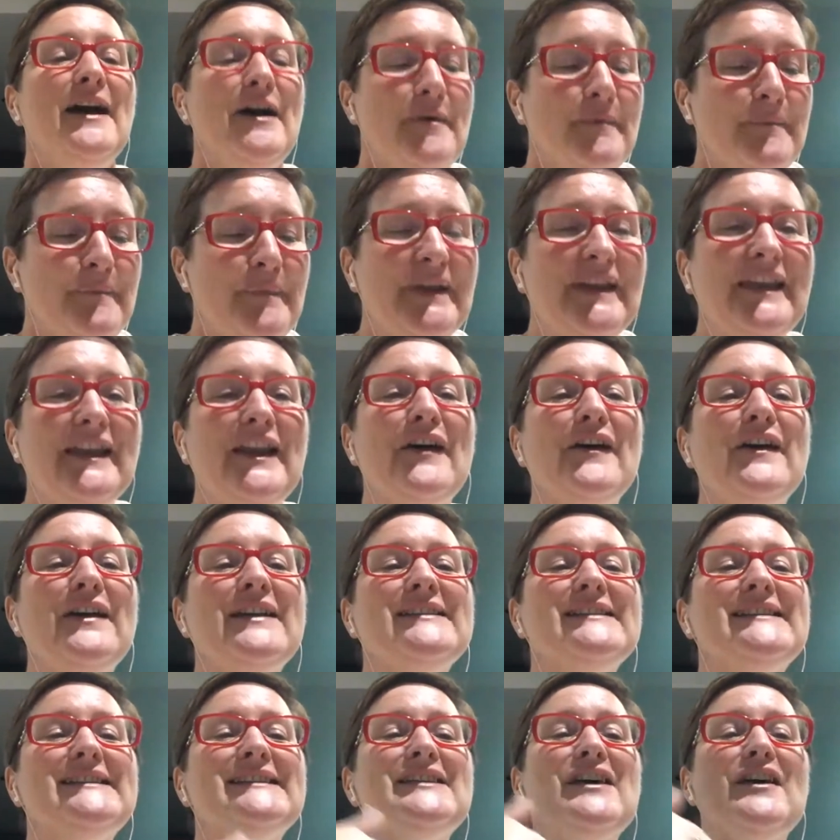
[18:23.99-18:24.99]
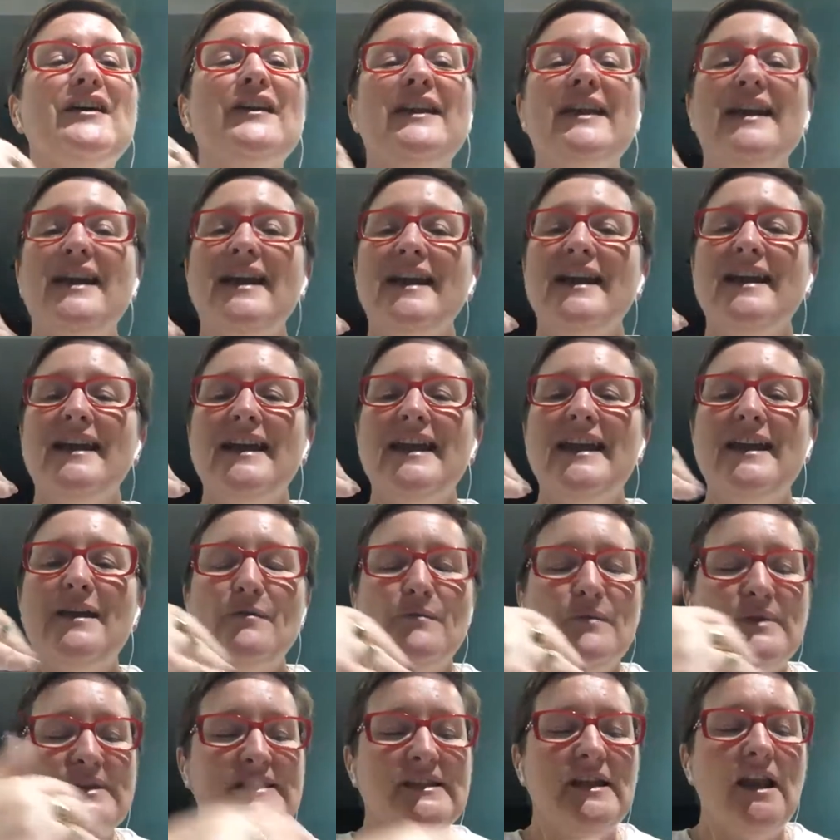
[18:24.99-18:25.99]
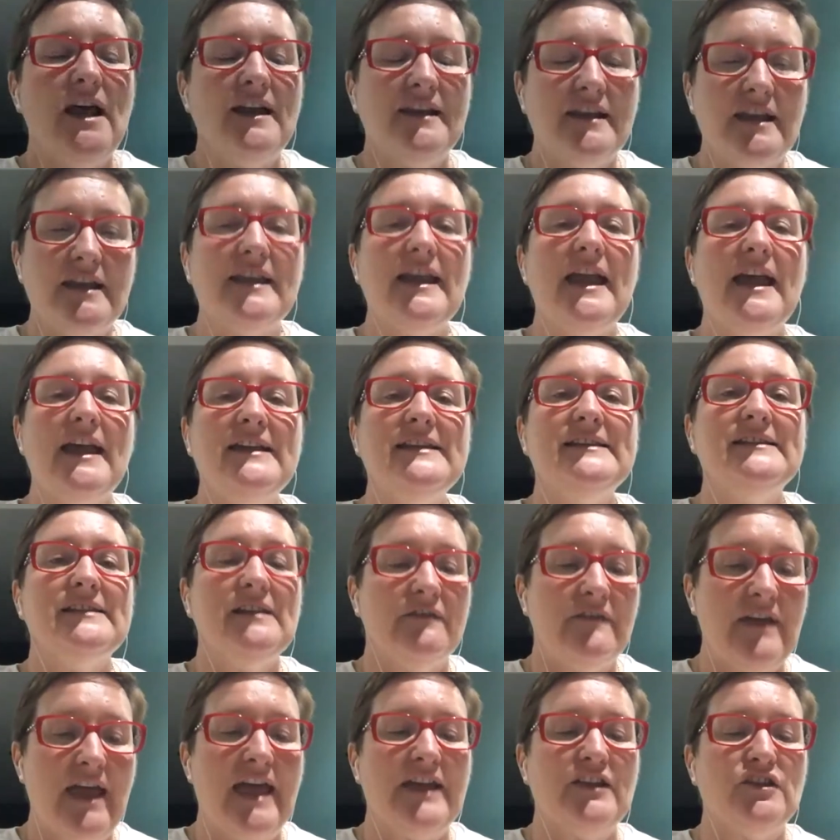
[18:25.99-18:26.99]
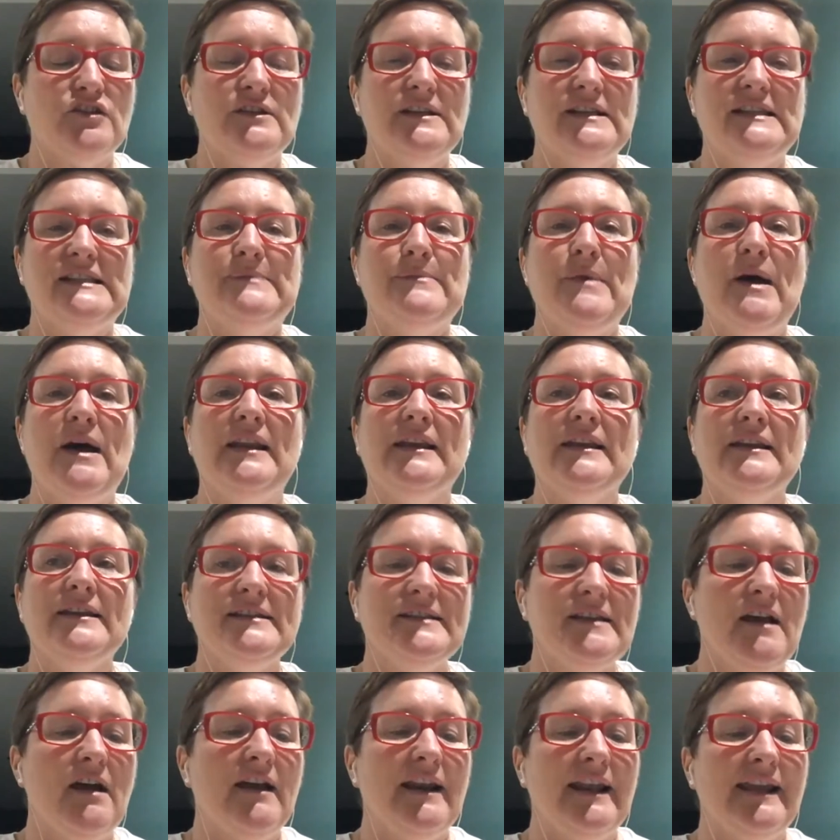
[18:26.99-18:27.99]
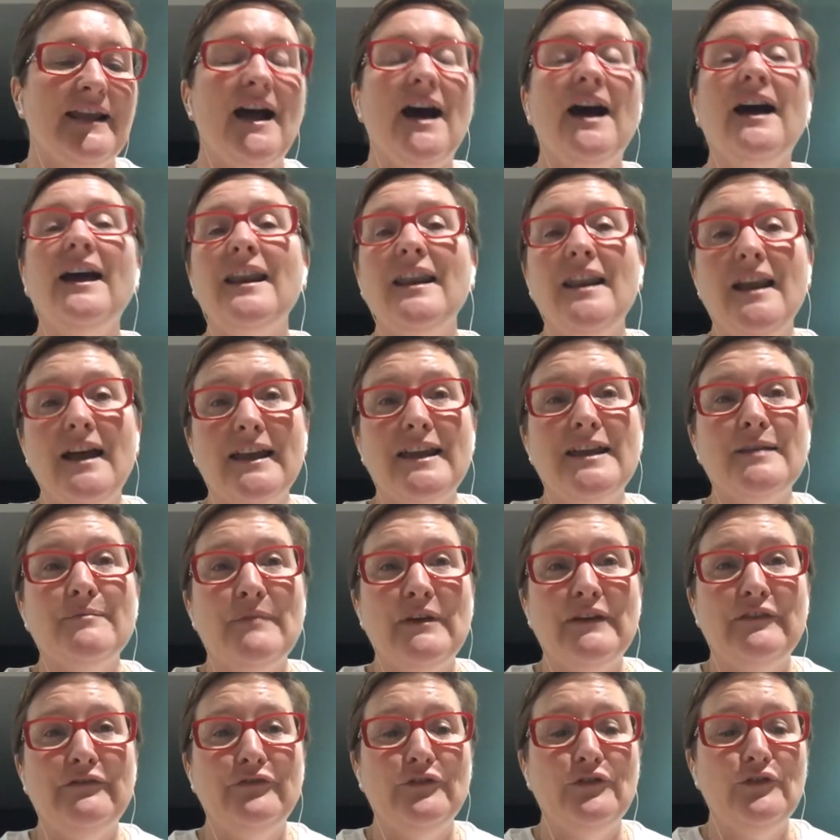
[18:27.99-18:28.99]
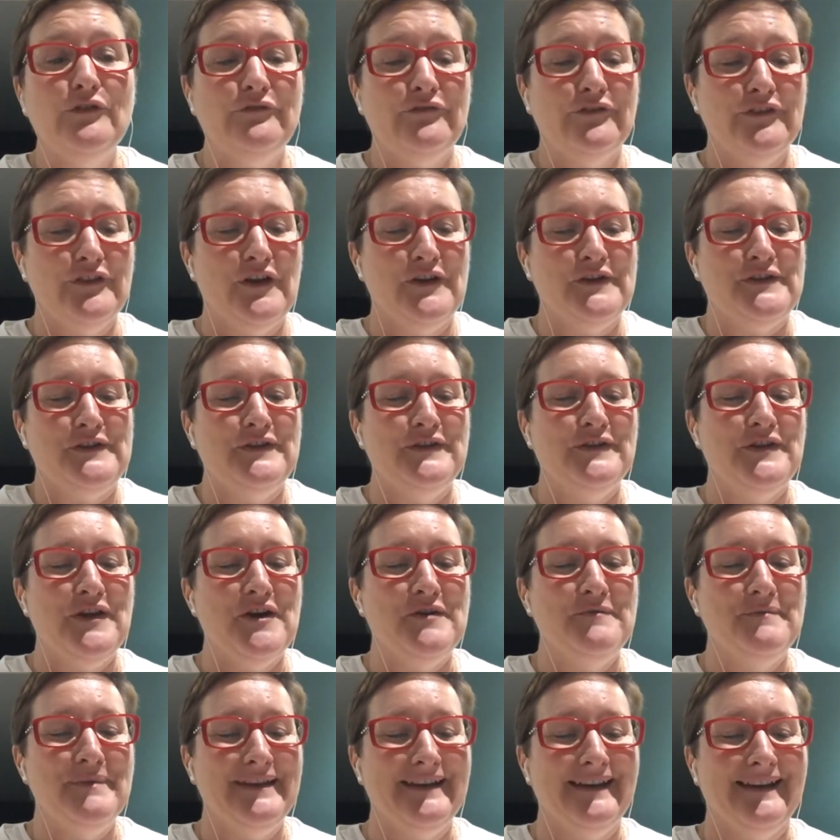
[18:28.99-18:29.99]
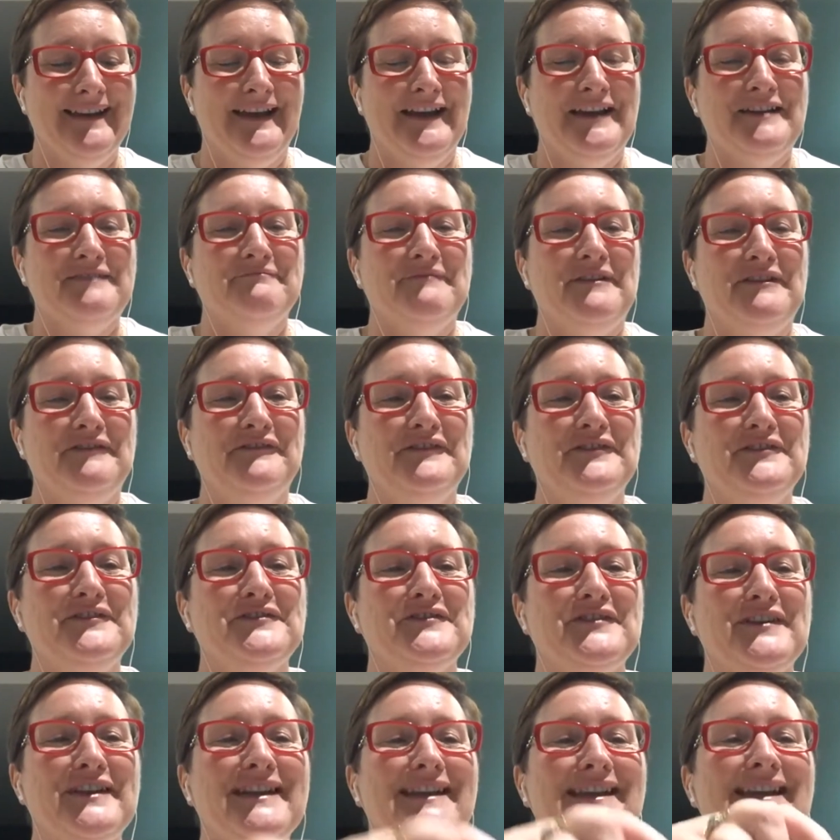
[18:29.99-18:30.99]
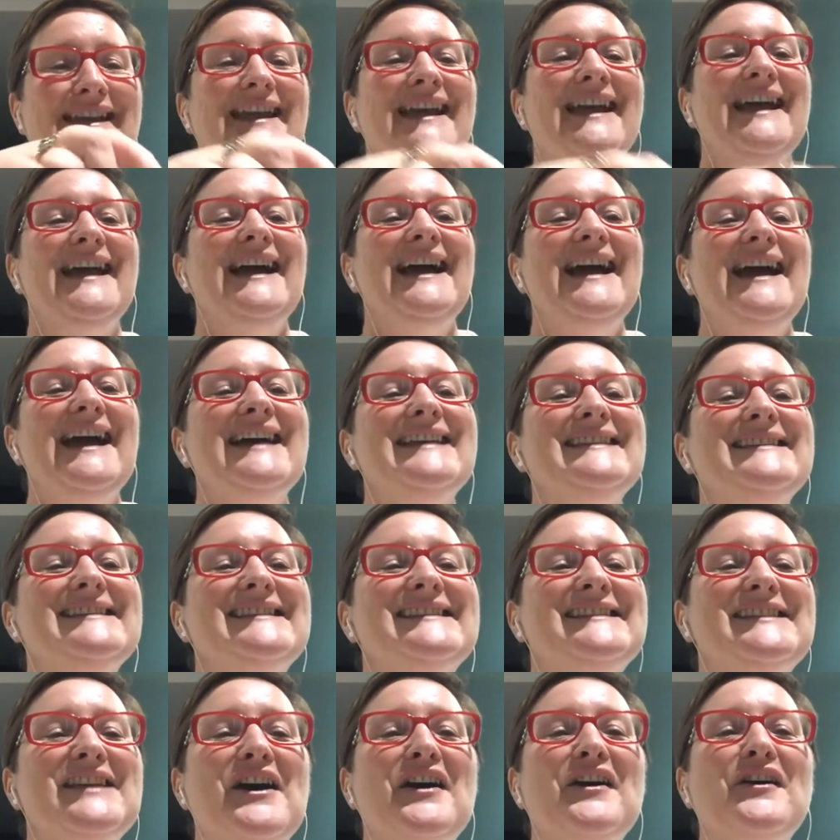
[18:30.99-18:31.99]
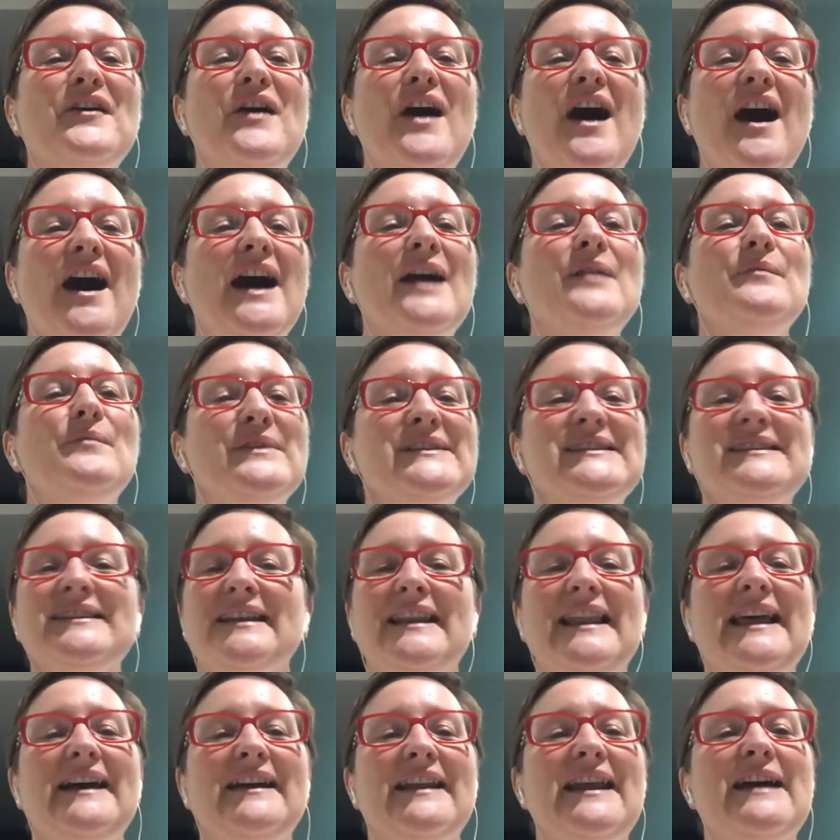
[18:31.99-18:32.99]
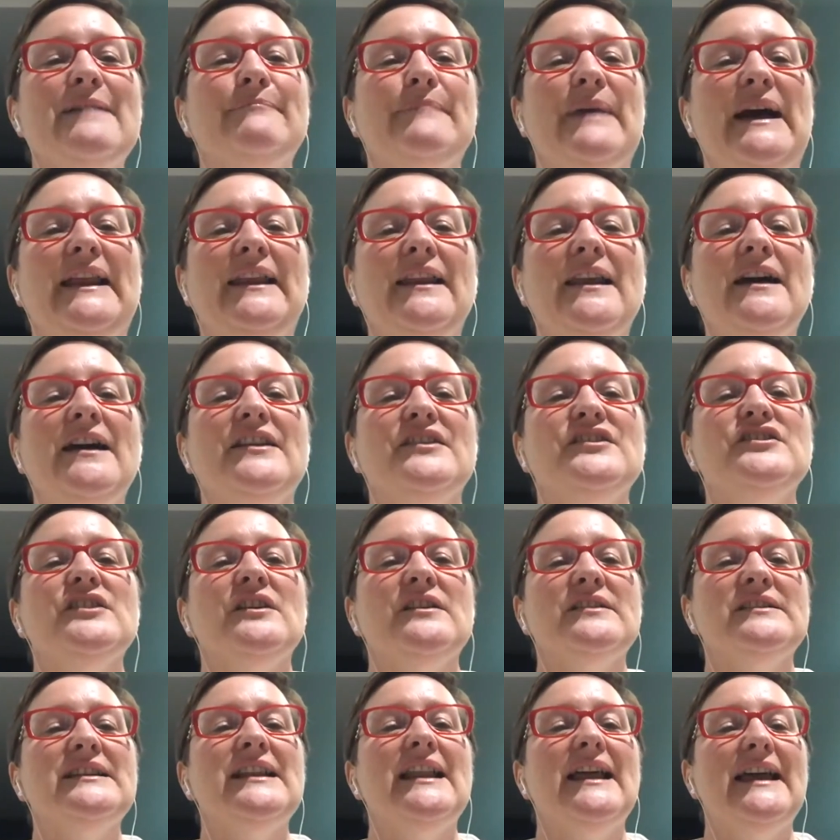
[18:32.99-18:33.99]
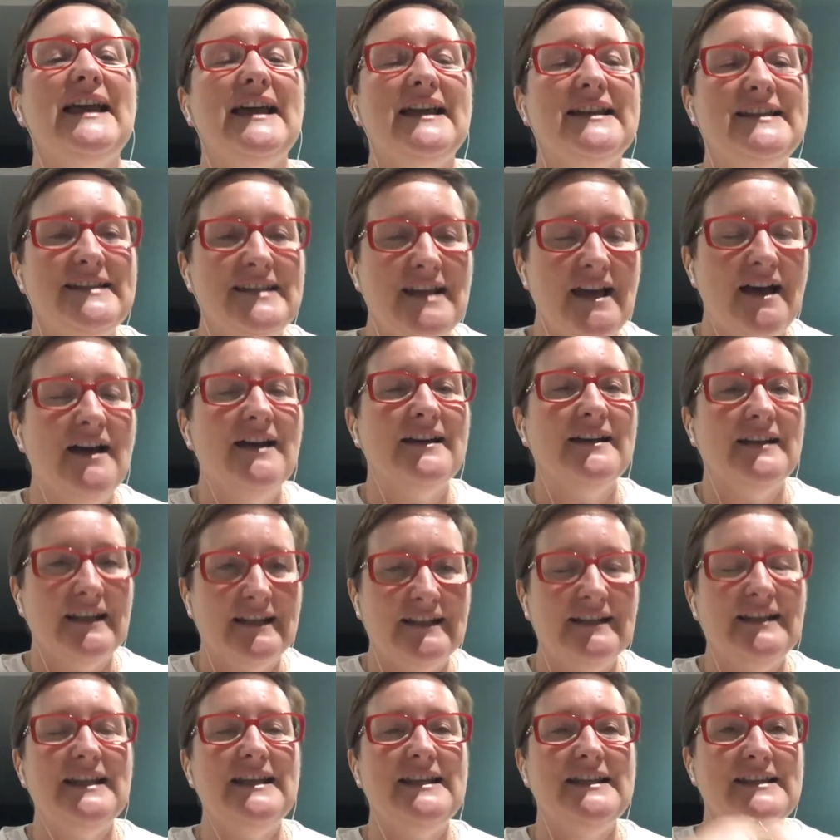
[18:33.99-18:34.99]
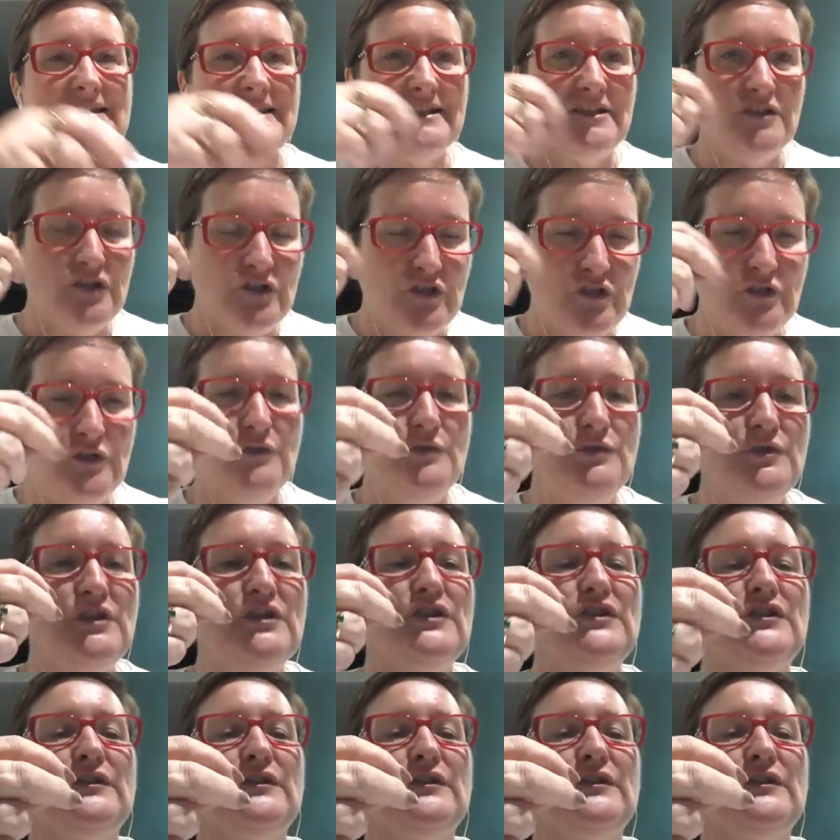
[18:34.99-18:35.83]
But, you know, so it was like a case of actually smiling and dialing. I like my food. For those who know me, I like my food and drink. And so I wasn't allowed to have my lunch until I had done at least 2 to 3